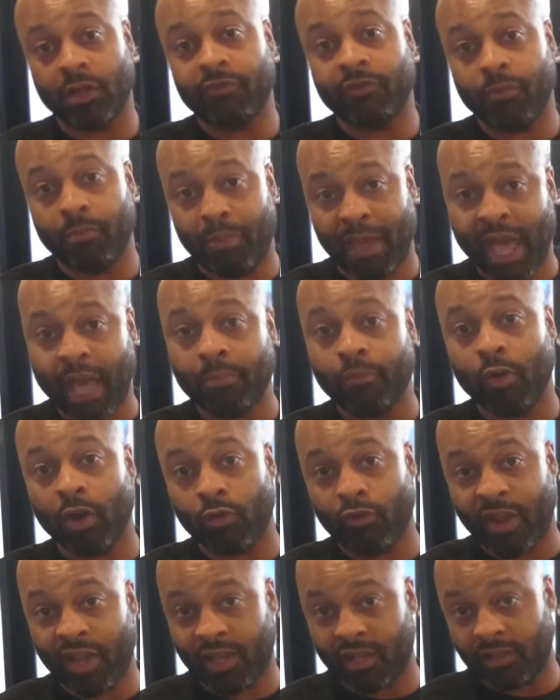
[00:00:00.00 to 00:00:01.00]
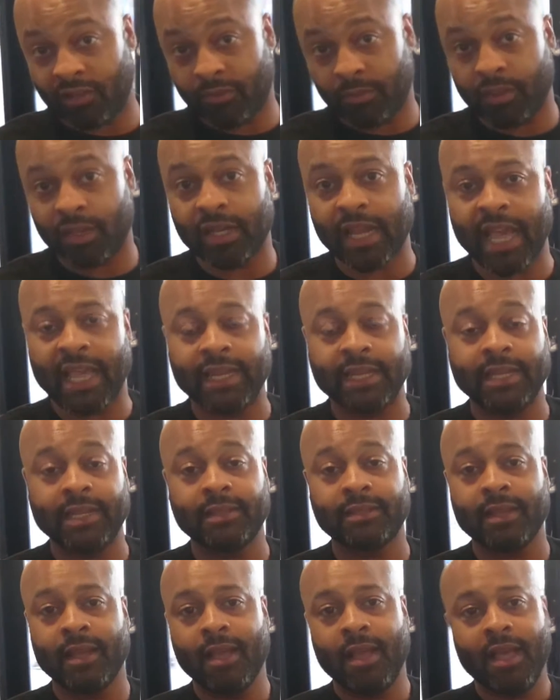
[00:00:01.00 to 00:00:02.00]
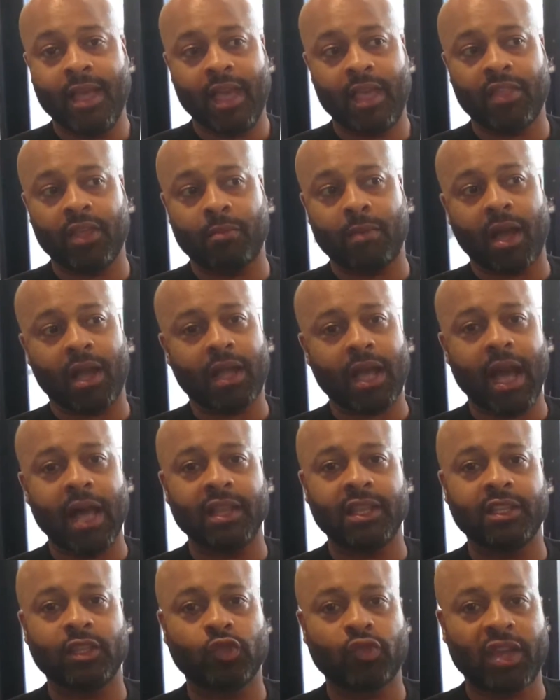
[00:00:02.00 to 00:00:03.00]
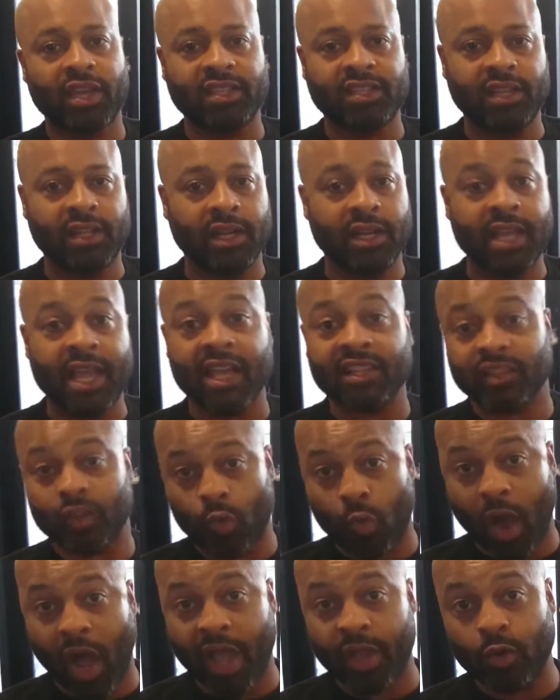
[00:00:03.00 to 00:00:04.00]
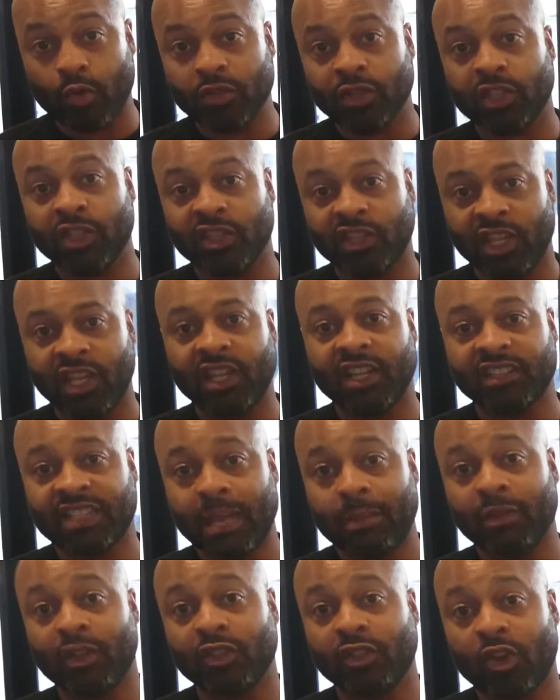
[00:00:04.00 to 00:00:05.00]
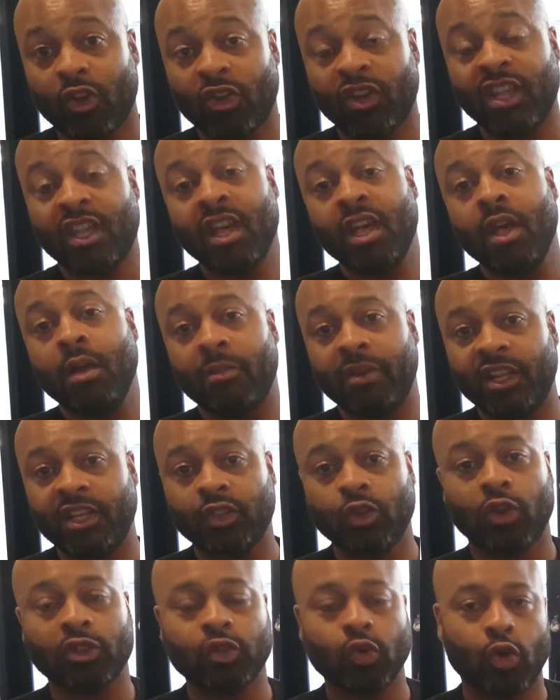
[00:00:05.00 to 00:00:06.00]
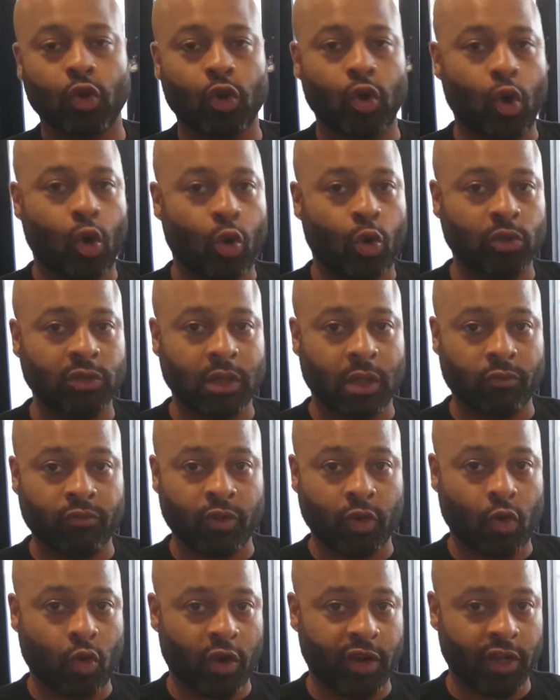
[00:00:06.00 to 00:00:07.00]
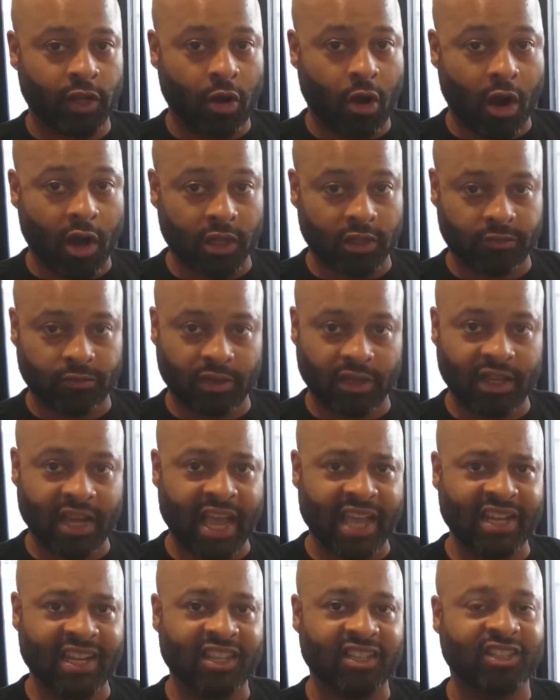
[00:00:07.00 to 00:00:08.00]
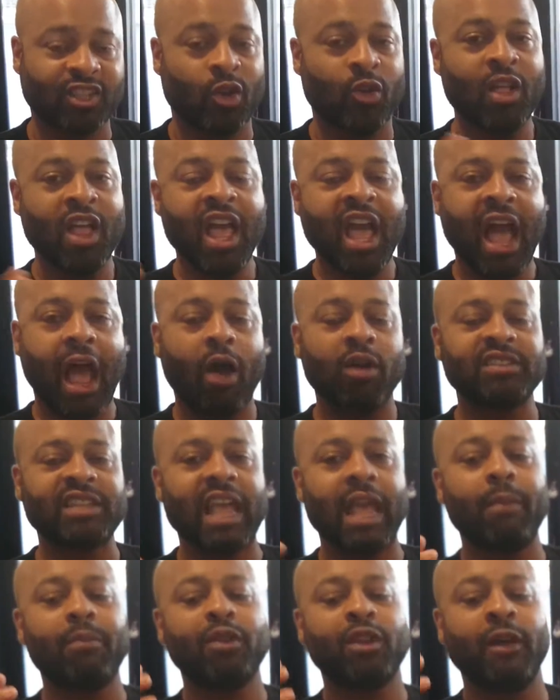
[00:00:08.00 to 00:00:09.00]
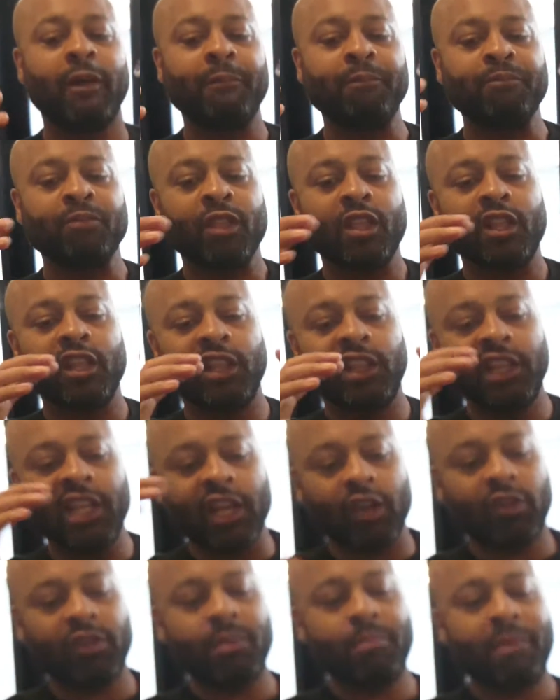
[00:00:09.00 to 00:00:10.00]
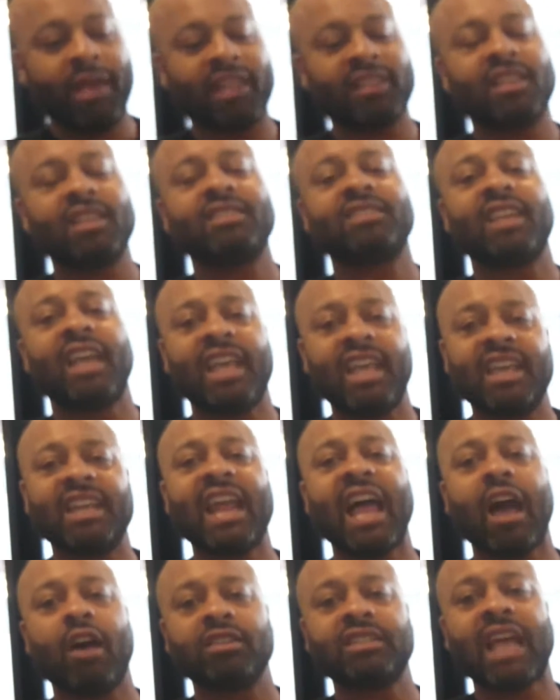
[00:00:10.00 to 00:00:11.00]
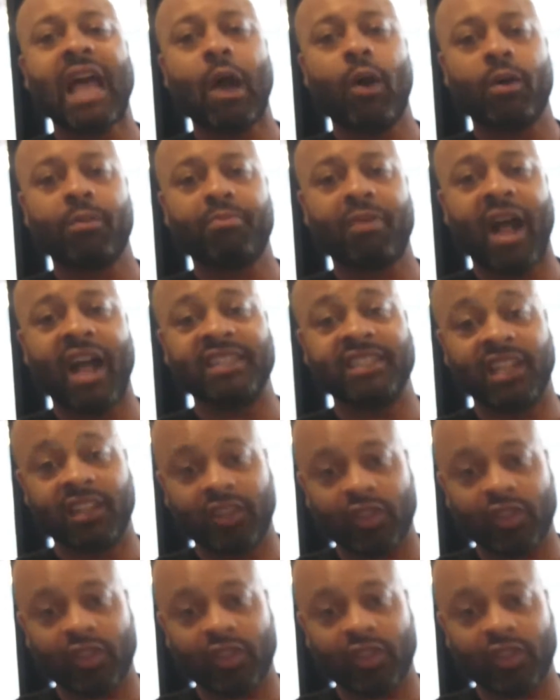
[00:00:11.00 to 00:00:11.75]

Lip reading: for Bad Boy Records from the 90s. And then my colleague Tracy Lee Esquire, who's an entertainment attorney, but he's also a gold recording artist from the 90s. So I was able to literally make this an in-house Howard project. The